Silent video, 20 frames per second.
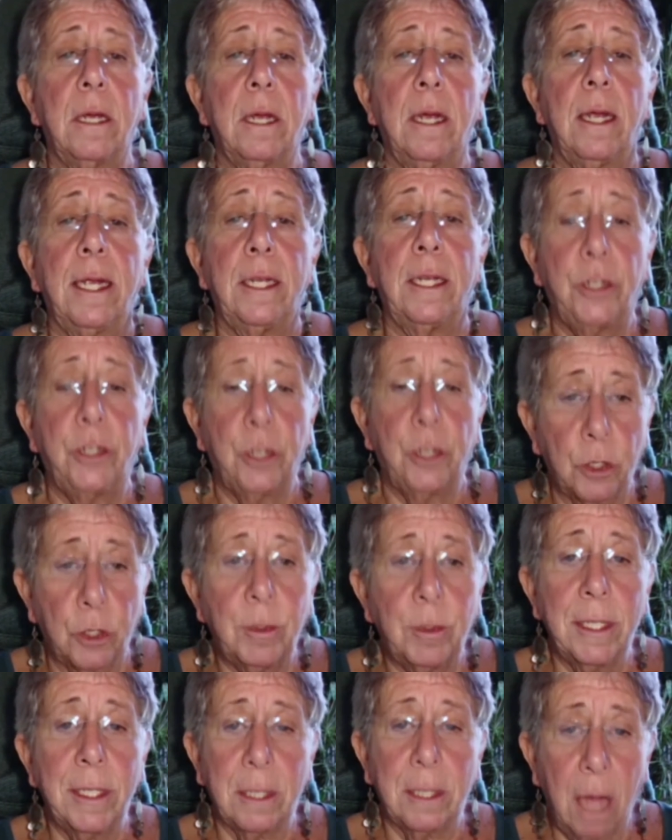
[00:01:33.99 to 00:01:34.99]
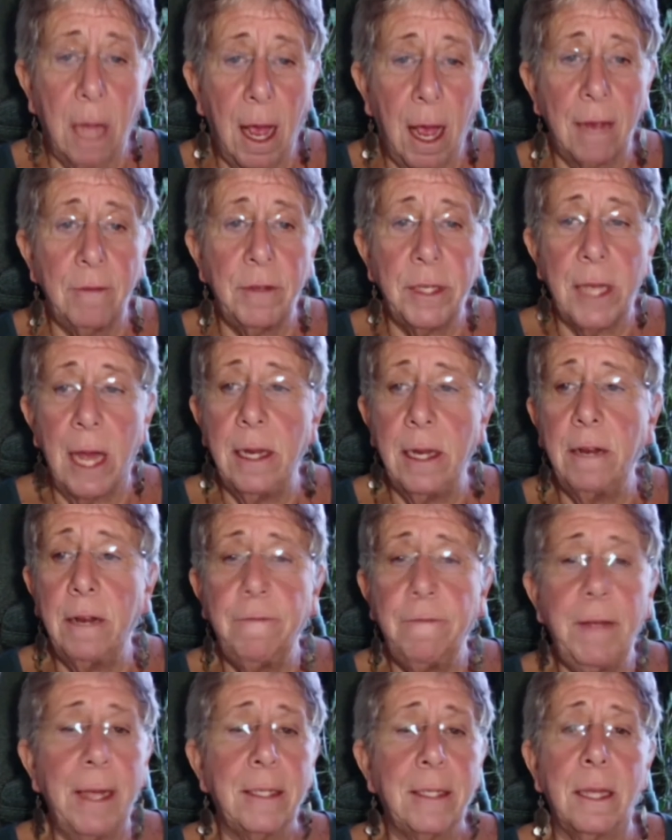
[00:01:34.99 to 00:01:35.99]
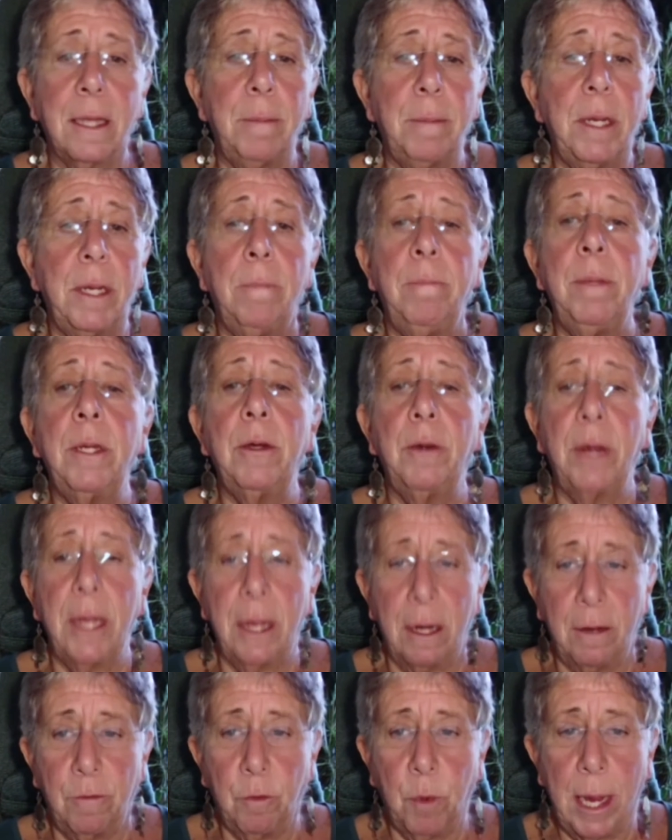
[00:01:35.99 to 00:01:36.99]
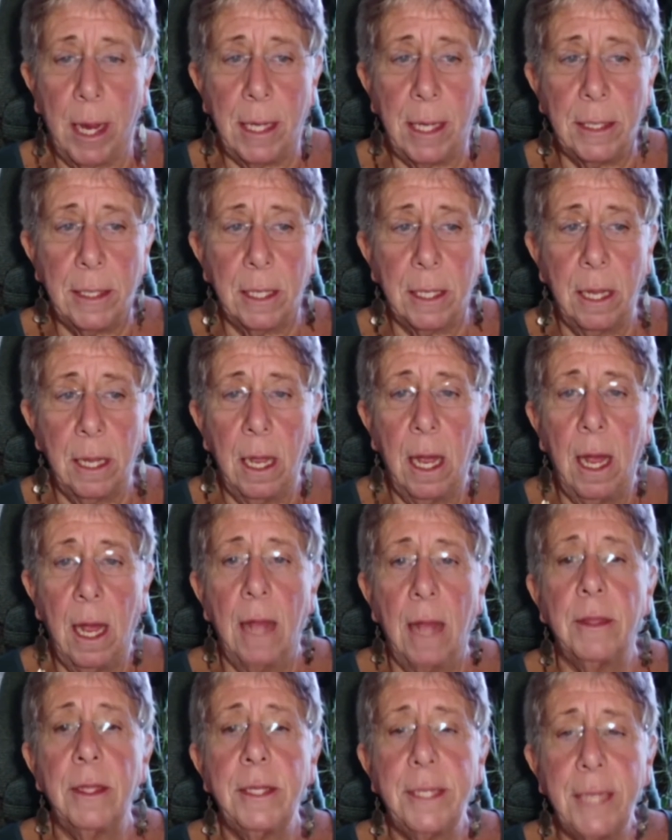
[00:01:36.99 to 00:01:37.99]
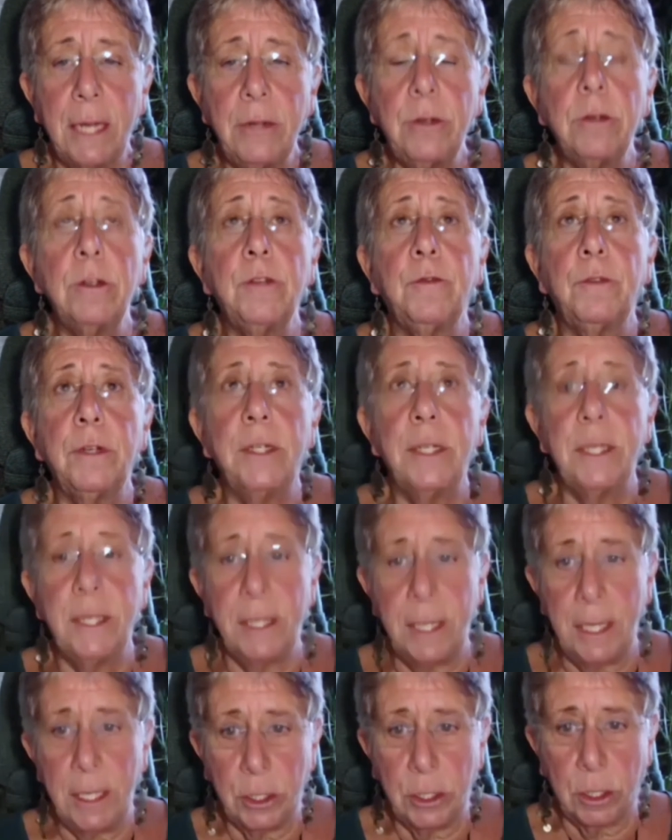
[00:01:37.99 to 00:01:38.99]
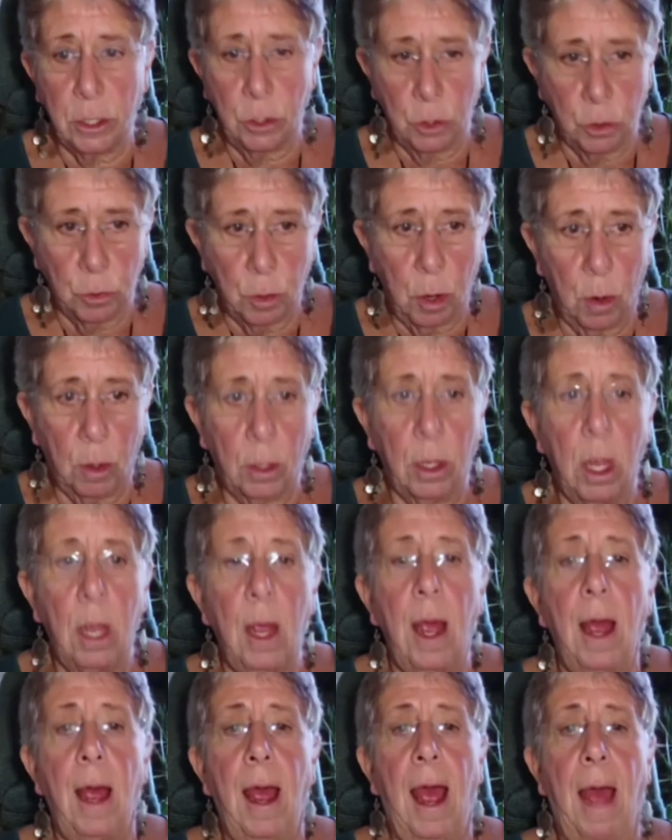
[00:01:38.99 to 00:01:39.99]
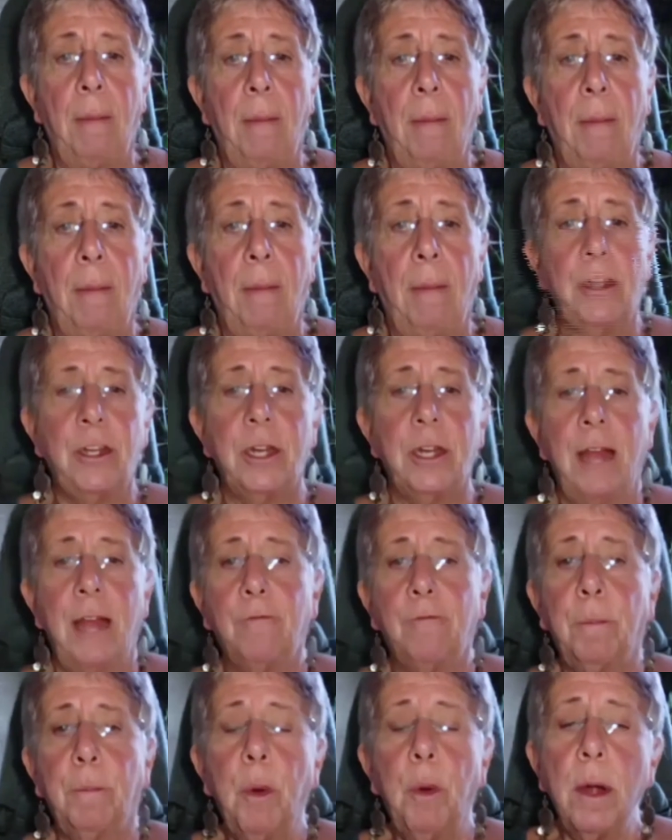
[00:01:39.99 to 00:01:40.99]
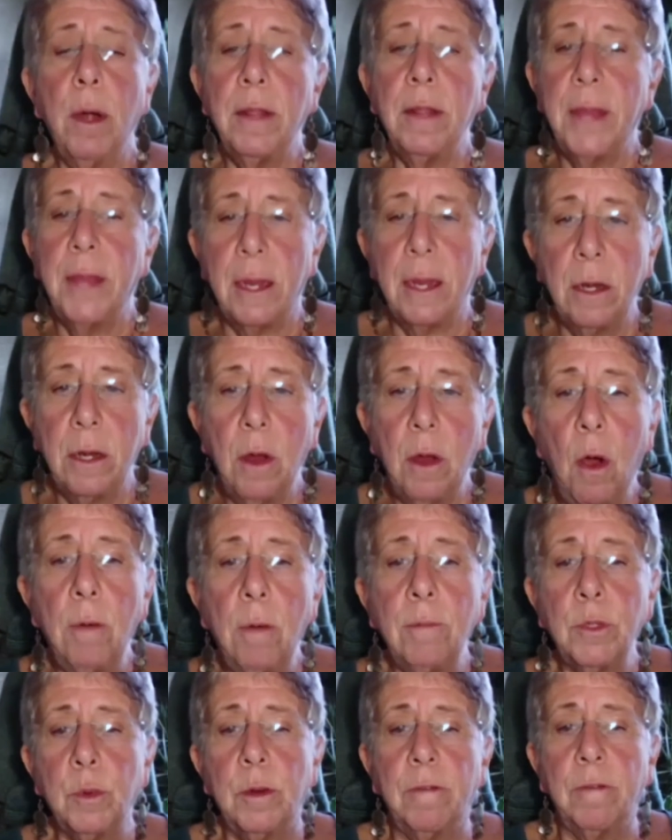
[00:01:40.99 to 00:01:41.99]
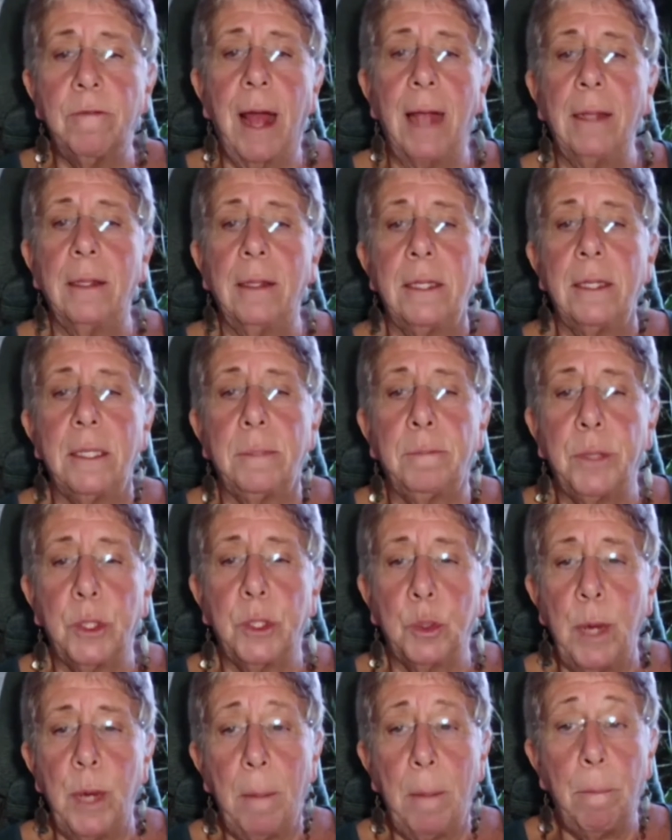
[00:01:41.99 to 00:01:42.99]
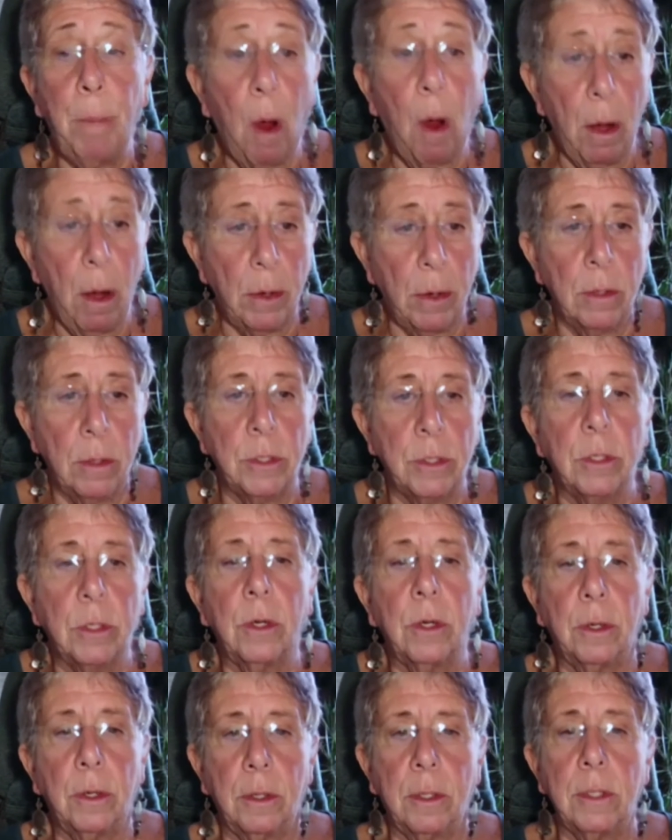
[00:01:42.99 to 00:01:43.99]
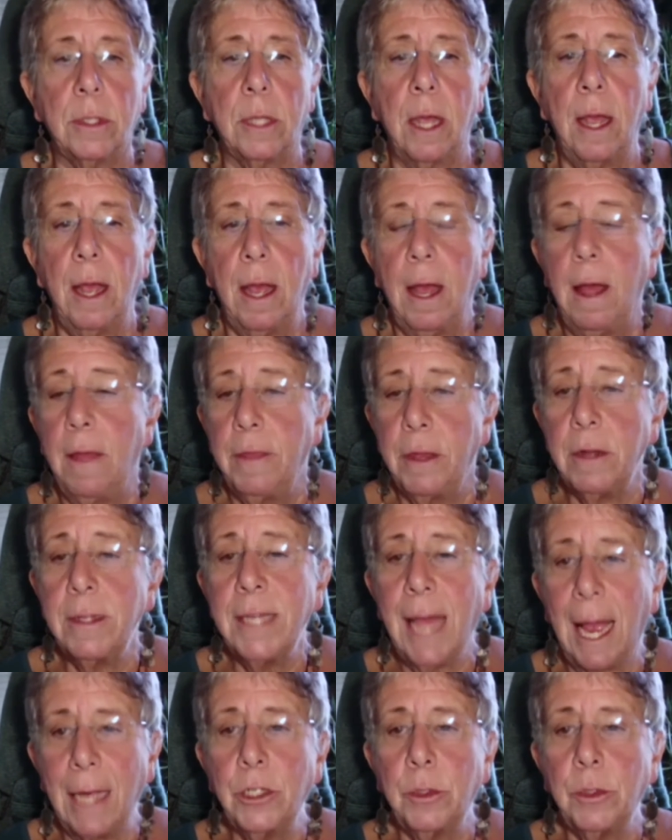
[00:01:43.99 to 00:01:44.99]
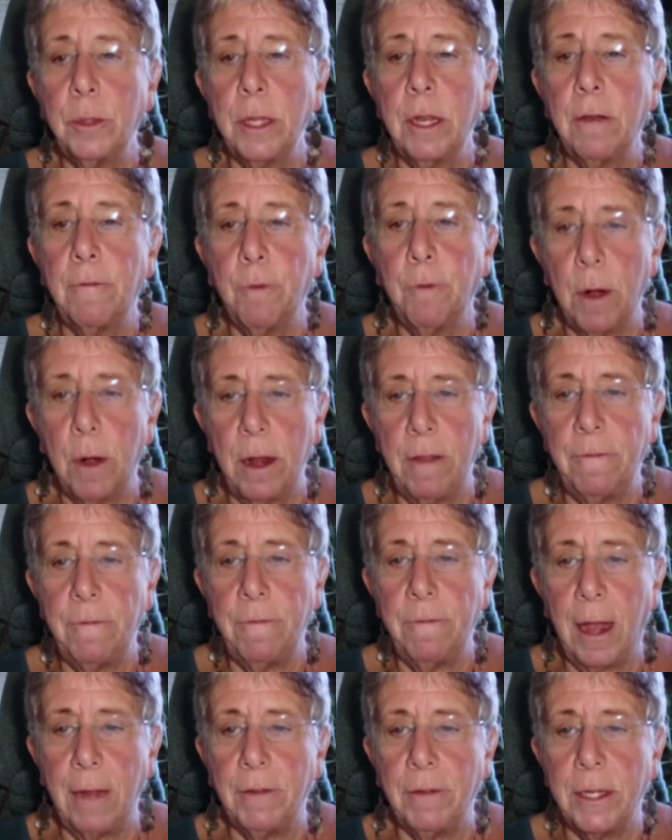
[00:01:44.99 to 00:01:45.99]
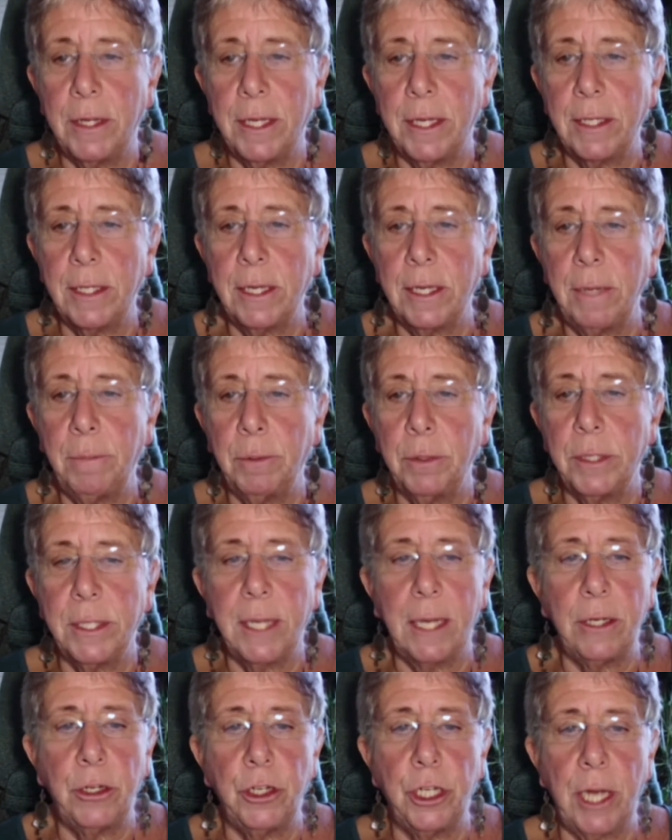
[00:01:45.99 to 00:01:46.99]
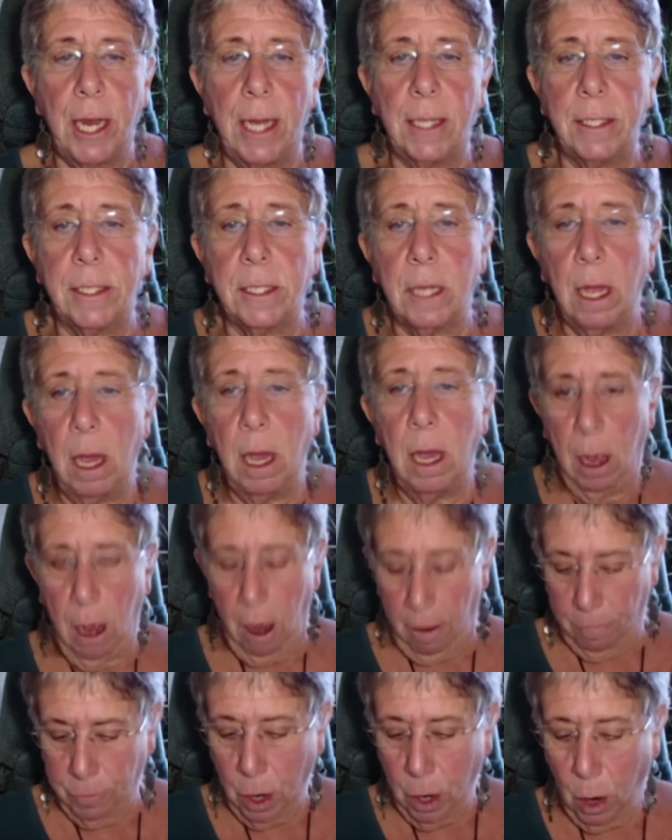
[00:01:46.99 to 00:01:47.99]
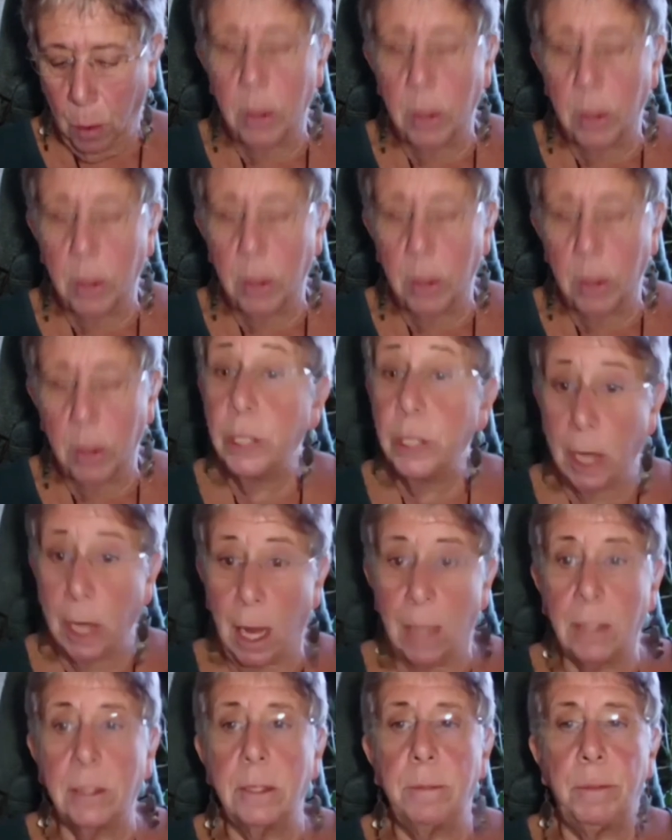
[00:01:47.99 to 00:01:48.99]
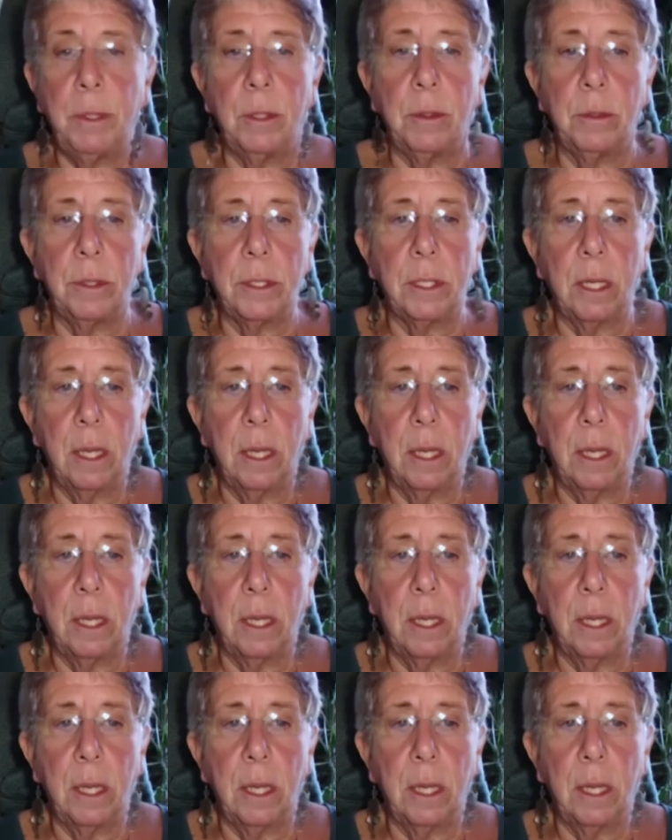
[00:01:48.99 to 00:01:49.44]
in children's lives, and it affects them in a myriad of ways. The Centers for Disease Control and Prevention have reported that in homes where violence between partners occurs, there's actually a 45 to 60% chance of co-occurring child abuse.